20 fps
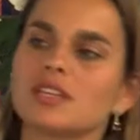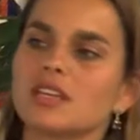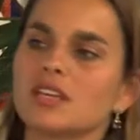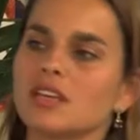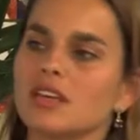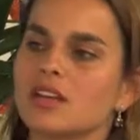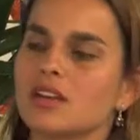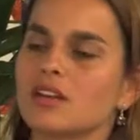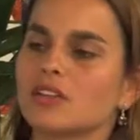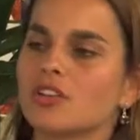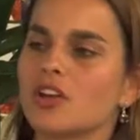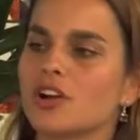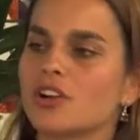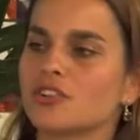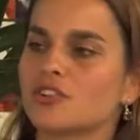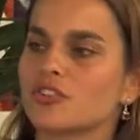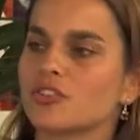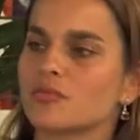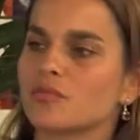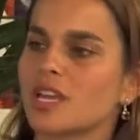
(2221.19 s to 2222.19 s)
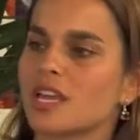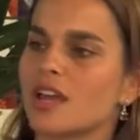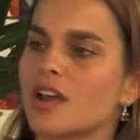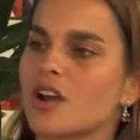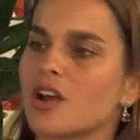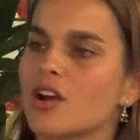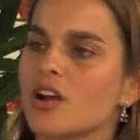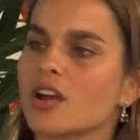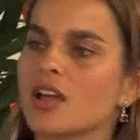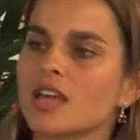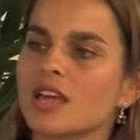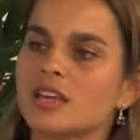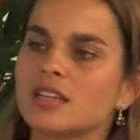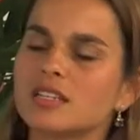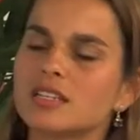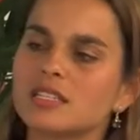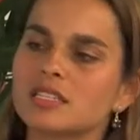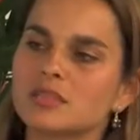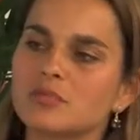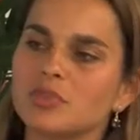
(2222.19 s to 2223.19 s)
in long-term care,
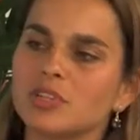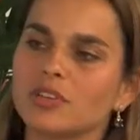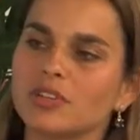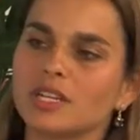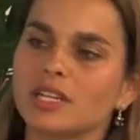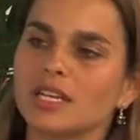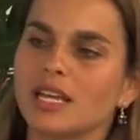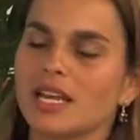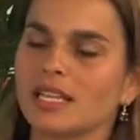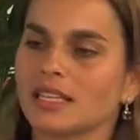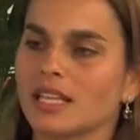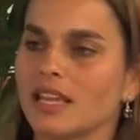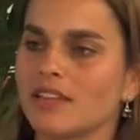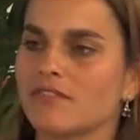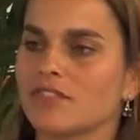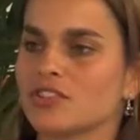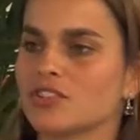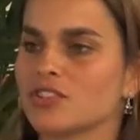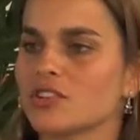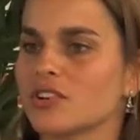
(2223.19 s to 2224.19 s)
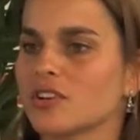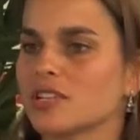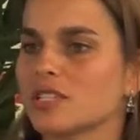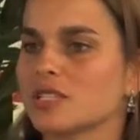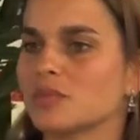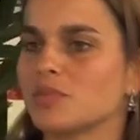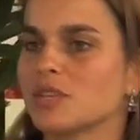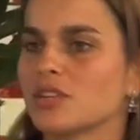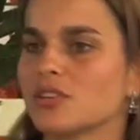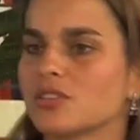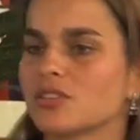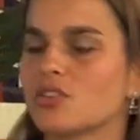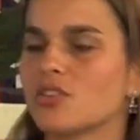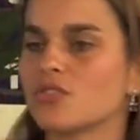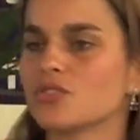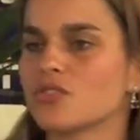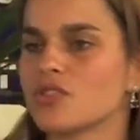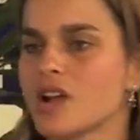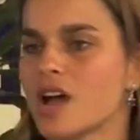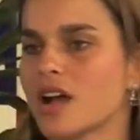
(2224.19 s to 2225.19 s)
disability, and life insurance, because
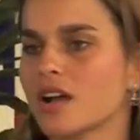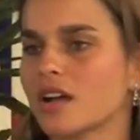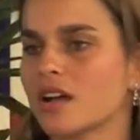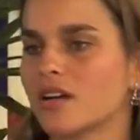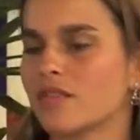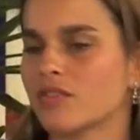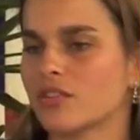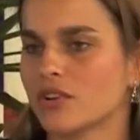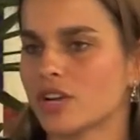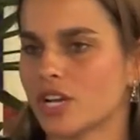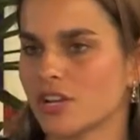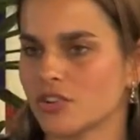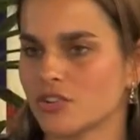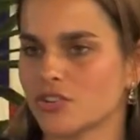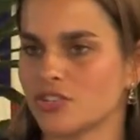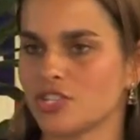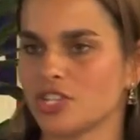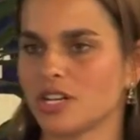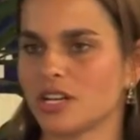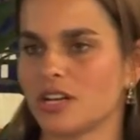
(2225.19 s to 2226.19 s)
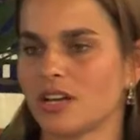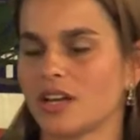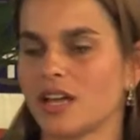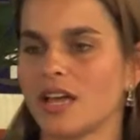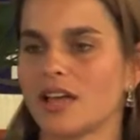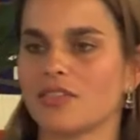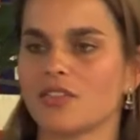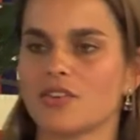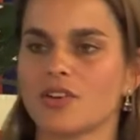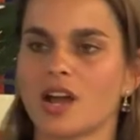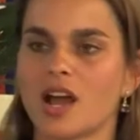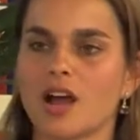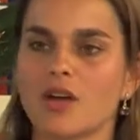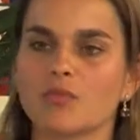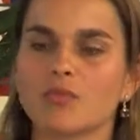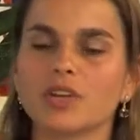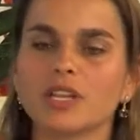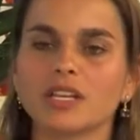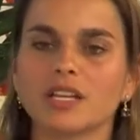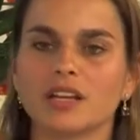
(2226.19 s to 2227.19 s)
those are not covered under GINA and they're
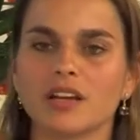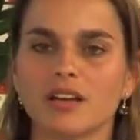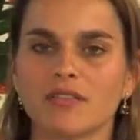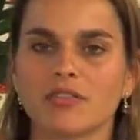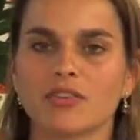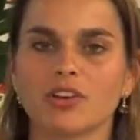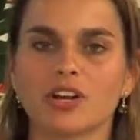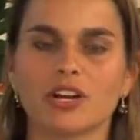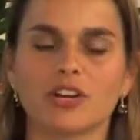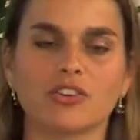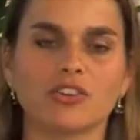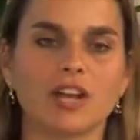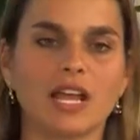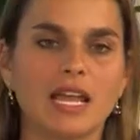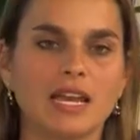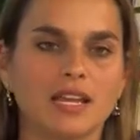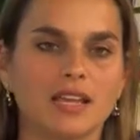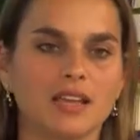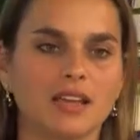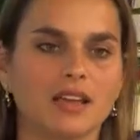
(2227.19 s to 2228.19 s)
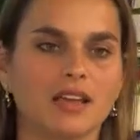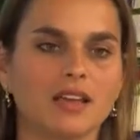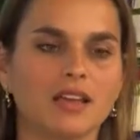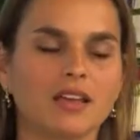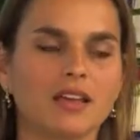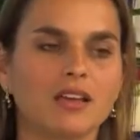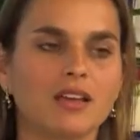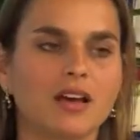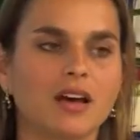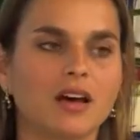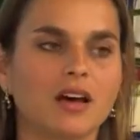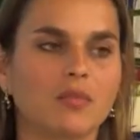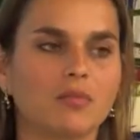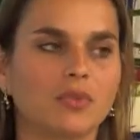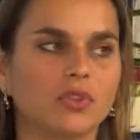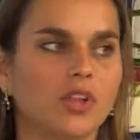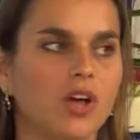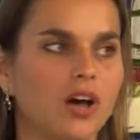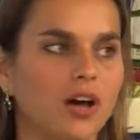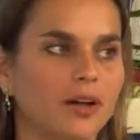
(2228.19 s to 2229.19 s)
not really covered under any um,
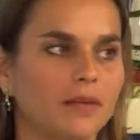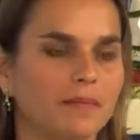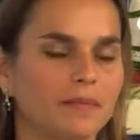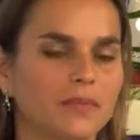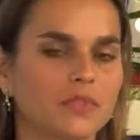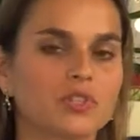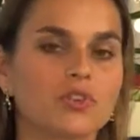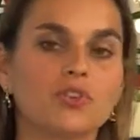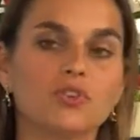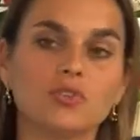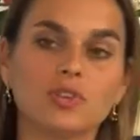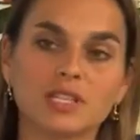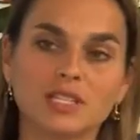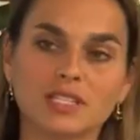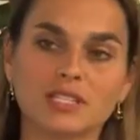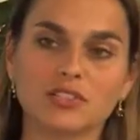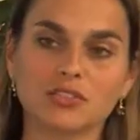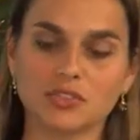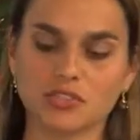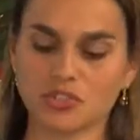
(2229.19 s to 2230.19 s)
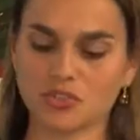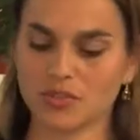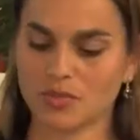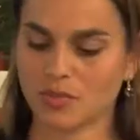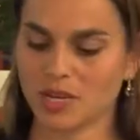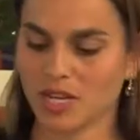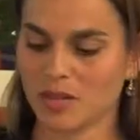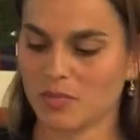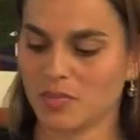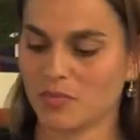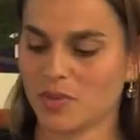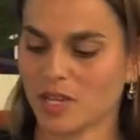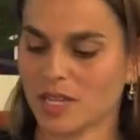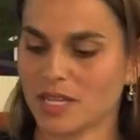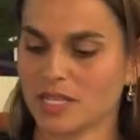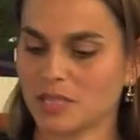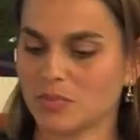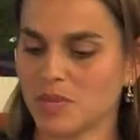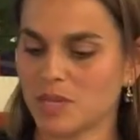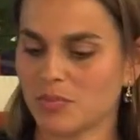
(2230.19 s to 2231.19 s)
law. So you can still discriminate
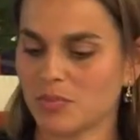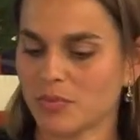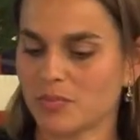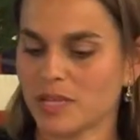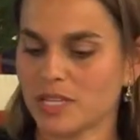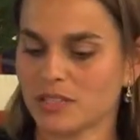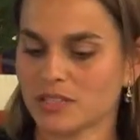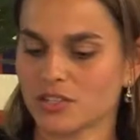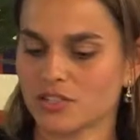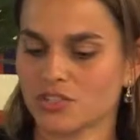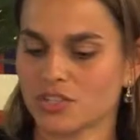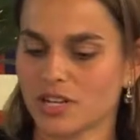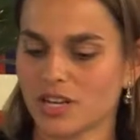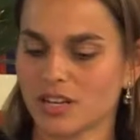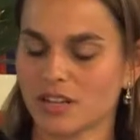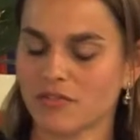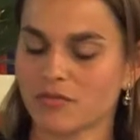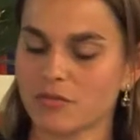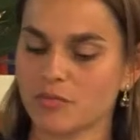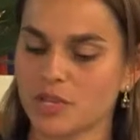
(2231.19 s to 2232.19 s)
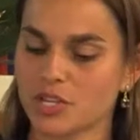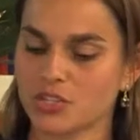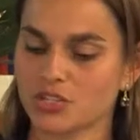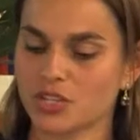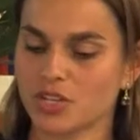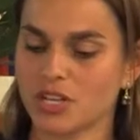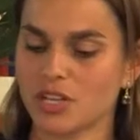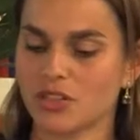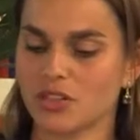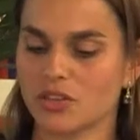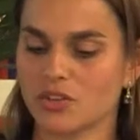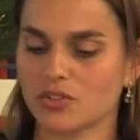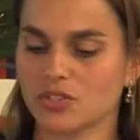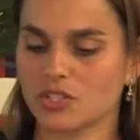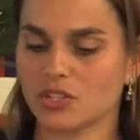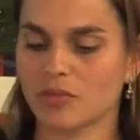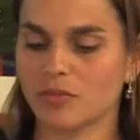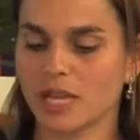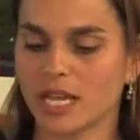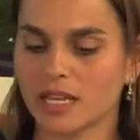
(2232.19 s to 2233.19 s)
against people based on genetic information in those
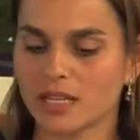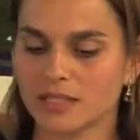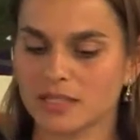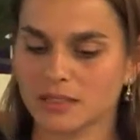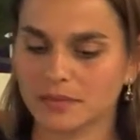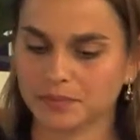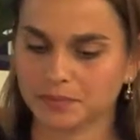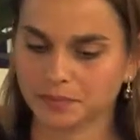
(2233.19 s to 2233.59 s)
domains.